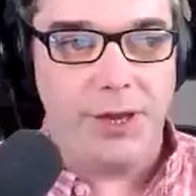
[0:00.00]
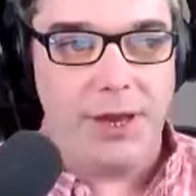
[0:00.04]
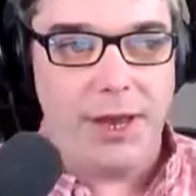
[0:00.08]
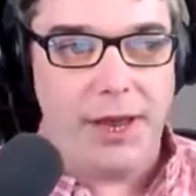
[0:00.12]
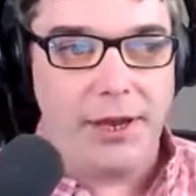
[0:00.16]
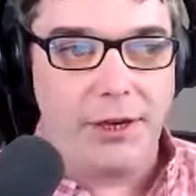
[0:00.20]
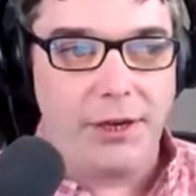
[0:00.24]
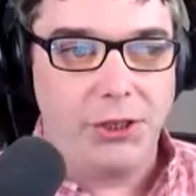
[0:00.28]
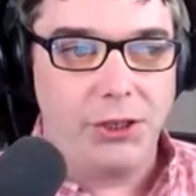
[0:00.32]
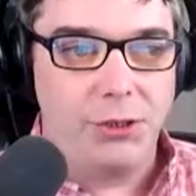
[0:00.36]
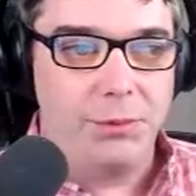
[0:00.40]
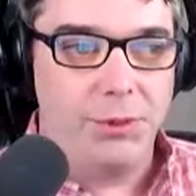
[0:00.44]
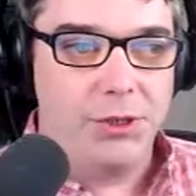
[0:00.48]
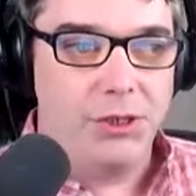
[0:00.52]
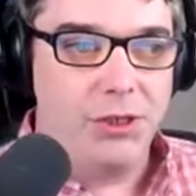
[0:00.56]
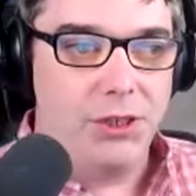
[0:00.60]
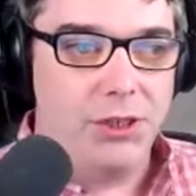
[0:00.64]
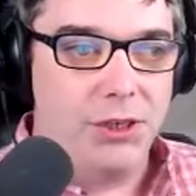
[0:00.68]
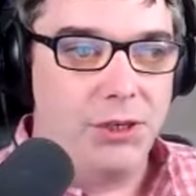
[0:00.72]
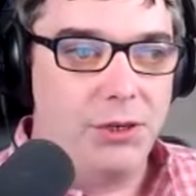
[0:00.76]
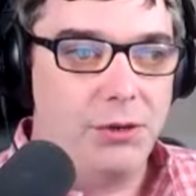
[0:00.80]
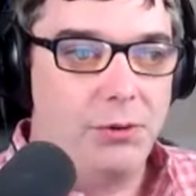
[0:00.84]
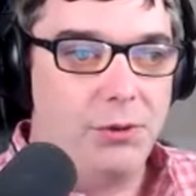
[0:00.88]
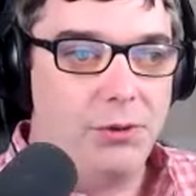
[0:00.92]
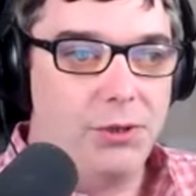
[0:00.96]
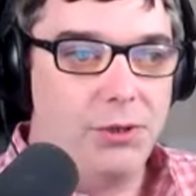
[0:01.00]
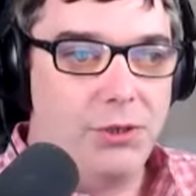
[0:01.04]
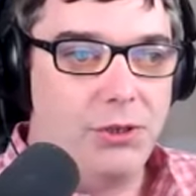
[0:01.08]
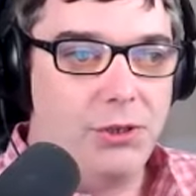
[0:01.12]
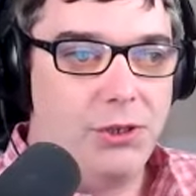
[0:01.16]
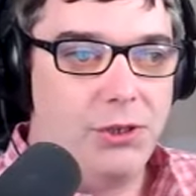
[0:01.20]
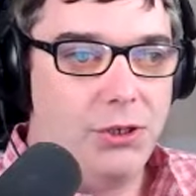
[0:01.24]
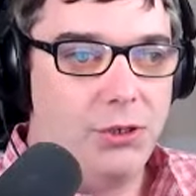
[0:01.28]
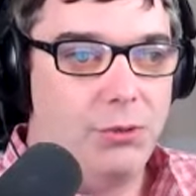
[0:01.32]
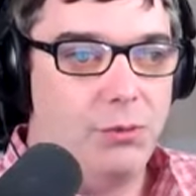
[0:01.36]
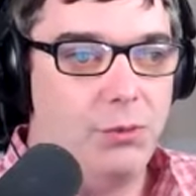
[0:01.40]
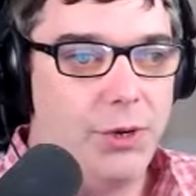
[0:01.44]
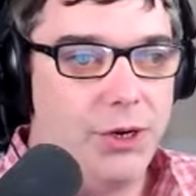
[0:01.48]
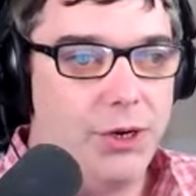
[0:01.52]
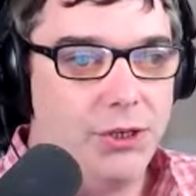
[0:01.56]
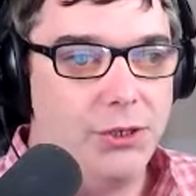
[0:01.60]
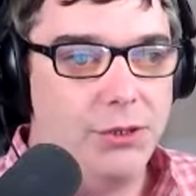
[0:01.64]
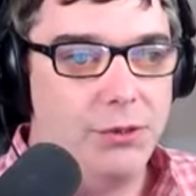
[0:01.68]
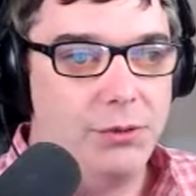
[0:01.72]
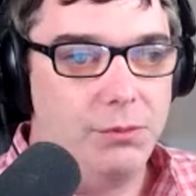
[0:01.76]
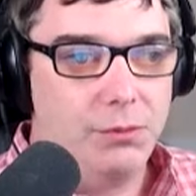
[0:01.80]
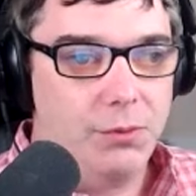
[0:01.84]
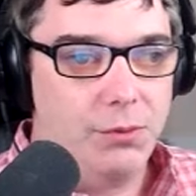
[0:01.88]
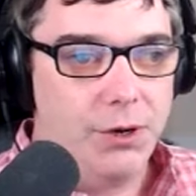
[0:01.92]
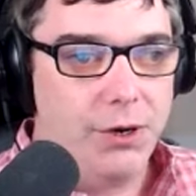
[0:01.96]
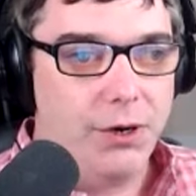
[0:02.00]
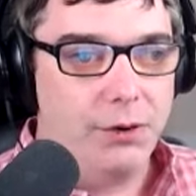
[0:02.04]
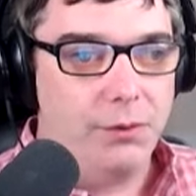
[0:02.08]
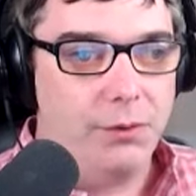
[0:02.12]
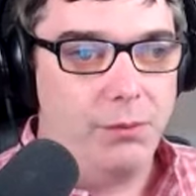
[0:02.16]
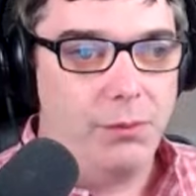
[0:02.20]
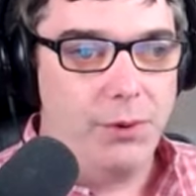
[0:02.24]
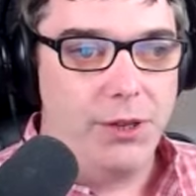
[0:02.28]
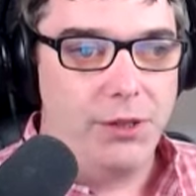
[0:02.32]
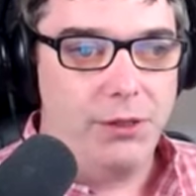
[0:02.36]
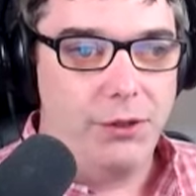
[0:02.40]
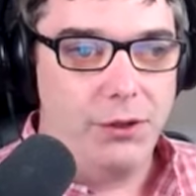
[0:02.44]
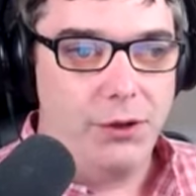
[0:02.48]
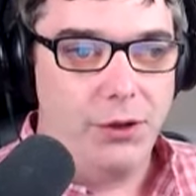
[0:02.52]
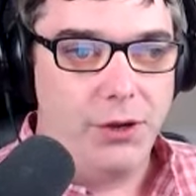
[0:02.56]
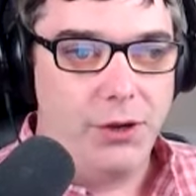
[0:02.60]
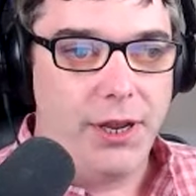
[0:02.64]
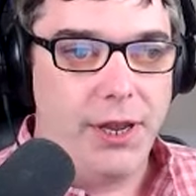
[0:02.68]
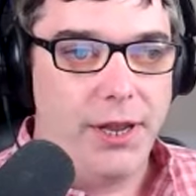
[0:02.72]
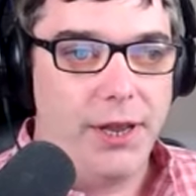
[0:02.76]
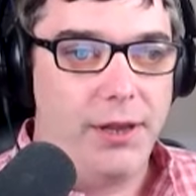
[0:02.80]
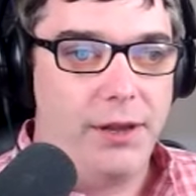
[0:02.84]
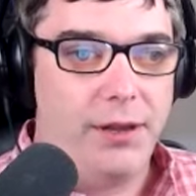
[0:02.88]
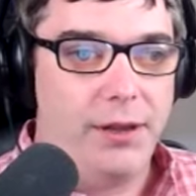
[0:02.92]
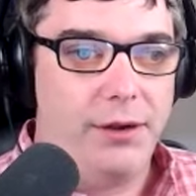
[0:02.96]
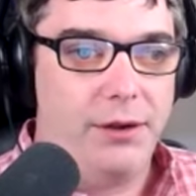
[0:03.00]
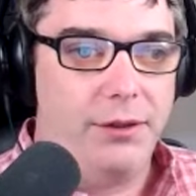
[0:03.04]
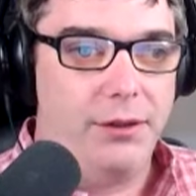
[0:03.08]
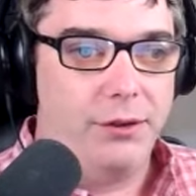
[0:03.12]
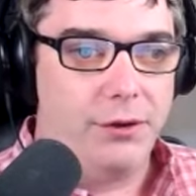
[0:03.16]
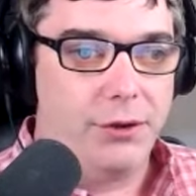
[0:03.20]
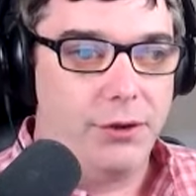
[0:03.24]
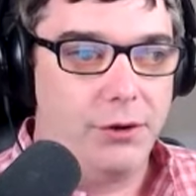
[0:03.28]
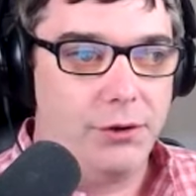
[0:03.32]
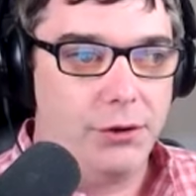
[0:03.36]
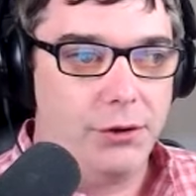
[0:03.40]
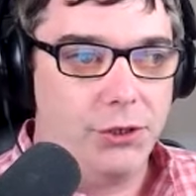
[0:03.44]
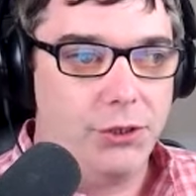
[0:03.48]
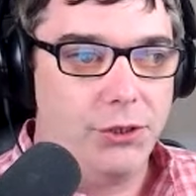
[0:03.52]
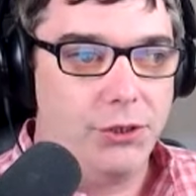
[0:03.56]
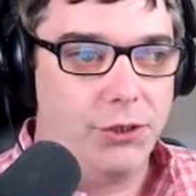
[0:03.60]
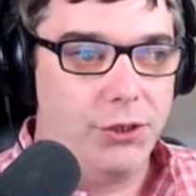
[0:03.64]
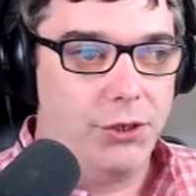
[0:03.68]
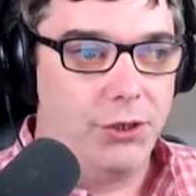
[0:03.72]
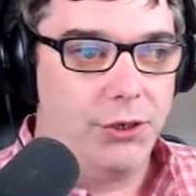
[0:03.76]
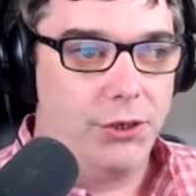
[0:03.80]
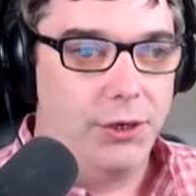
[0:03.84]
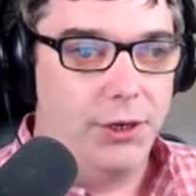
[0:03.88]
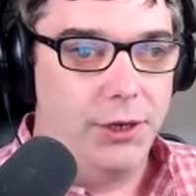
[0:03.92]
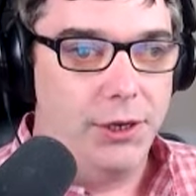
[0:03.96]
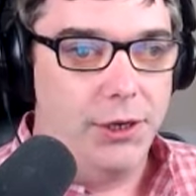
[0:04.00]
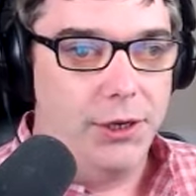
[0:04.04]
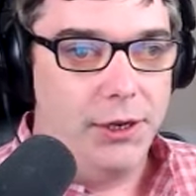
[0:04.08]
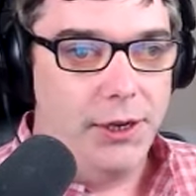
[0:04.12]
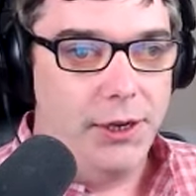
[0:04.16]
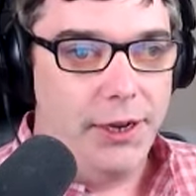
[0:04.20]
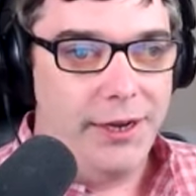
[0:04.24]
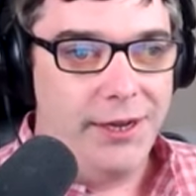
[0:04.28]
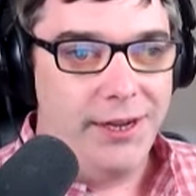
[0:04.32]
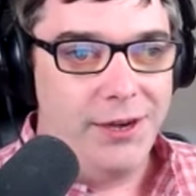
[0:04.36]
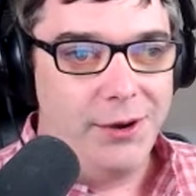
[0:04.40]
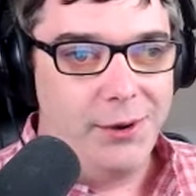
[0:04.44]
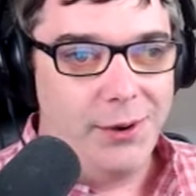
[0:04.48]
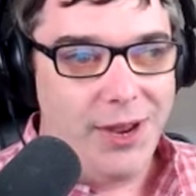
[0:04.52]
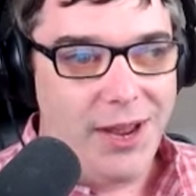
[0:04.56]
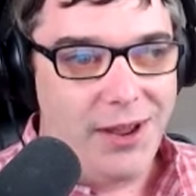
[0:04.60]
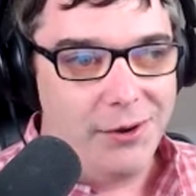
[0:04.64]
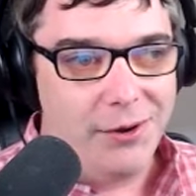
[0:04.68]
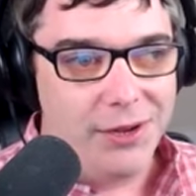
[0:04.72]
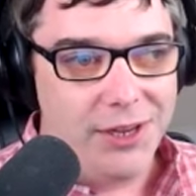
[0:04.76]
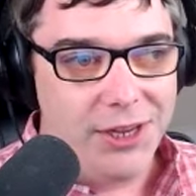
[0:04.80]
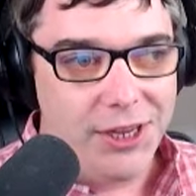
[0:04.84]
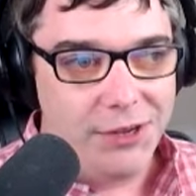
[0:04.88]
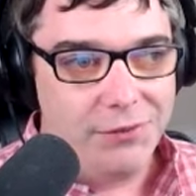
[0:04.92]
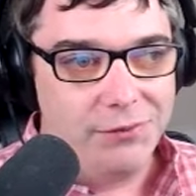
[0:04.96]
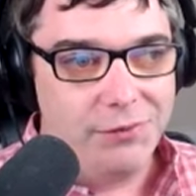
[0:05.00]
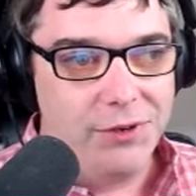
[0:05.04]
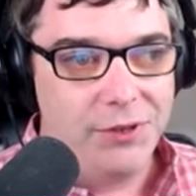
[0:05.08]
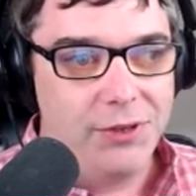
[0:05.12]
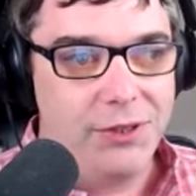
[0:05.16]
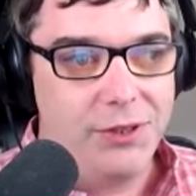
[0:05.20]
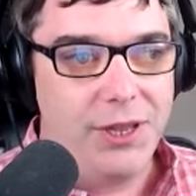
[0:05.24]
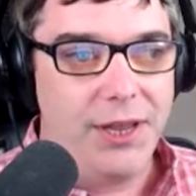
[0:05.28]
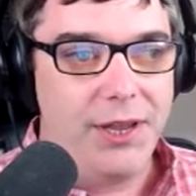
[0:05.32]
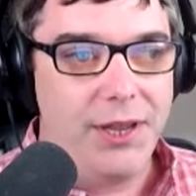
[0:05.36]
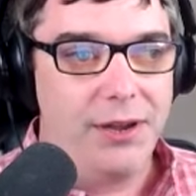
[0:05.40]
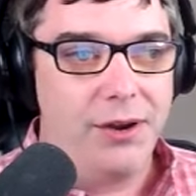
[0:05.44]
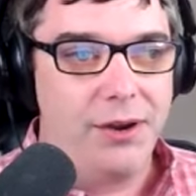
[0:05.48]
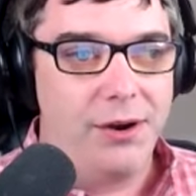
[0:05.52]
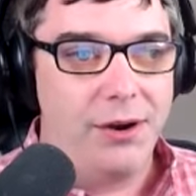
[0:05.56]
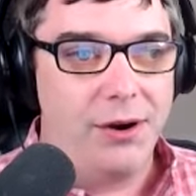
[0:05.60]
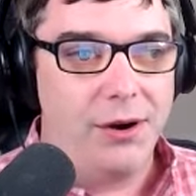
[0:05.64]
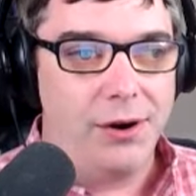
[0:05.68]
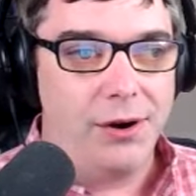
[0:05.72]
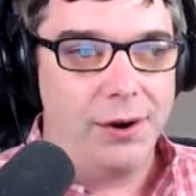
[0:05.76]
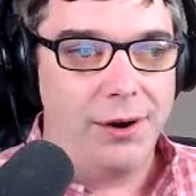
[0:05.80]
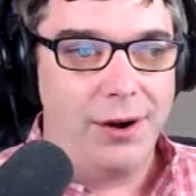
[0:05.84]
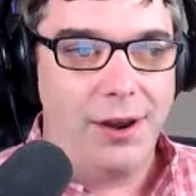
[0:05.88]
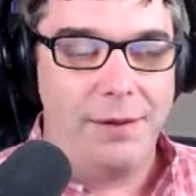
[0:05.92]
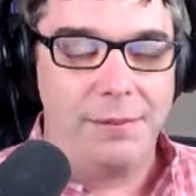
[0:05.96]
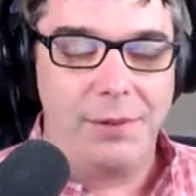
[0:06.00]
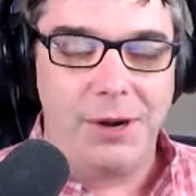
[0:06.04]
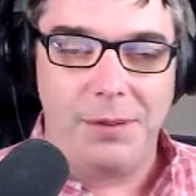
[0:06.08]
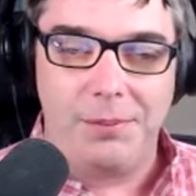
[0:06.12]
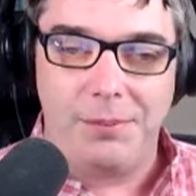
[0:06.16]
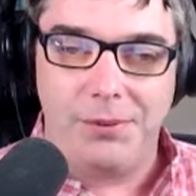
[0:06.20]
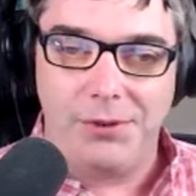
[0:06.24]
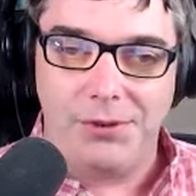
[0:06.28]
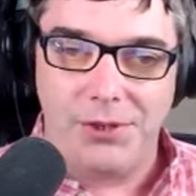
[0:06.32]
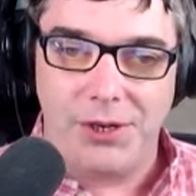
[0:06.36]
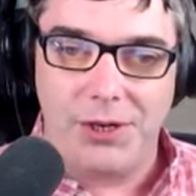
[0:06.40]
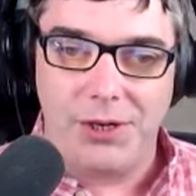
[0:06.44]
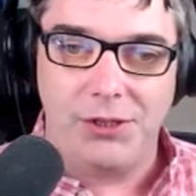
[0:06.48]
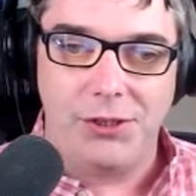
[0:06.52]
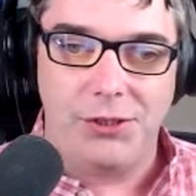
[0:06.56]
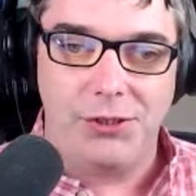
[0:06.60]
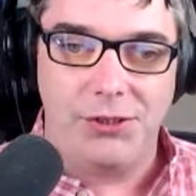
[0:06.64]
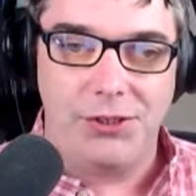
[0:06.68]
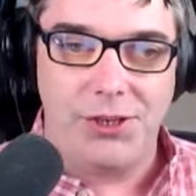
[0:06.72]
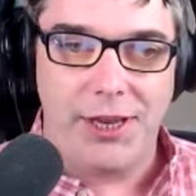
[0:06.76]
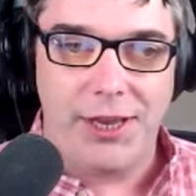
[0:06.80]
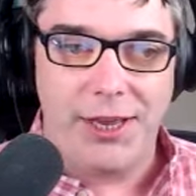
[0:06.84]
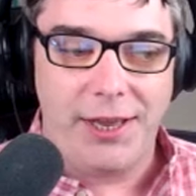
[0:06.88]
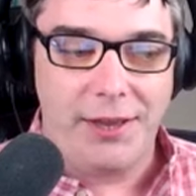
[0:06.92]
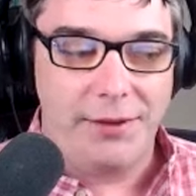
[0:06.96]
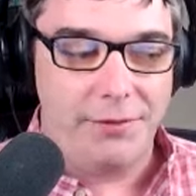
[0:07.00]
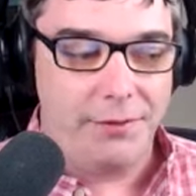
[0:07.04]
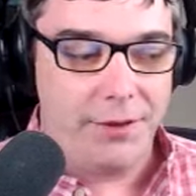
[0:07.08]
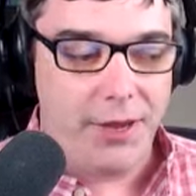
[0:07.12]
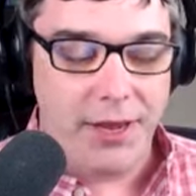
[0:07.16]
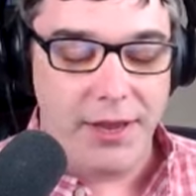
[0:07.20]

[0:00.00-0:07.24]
we deal with a situation where we look at another Christian and, you know, how gifted they are, how many possessions they have?